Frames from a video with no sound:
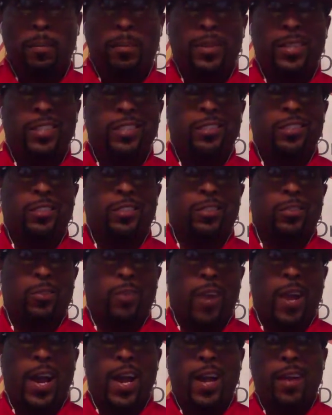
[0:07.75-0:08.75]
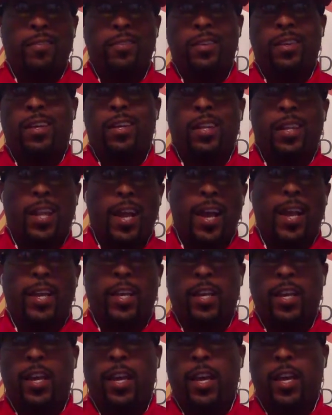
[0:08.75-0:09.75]
please subscribe,
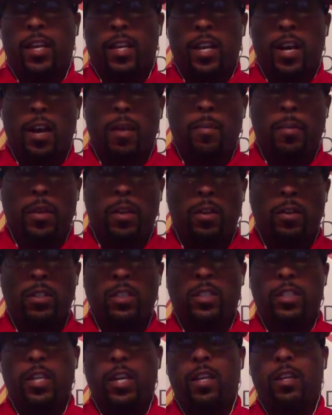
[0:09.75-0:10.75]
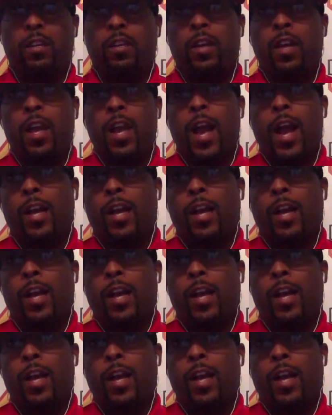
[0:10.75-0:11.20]
like, and comment on the channel.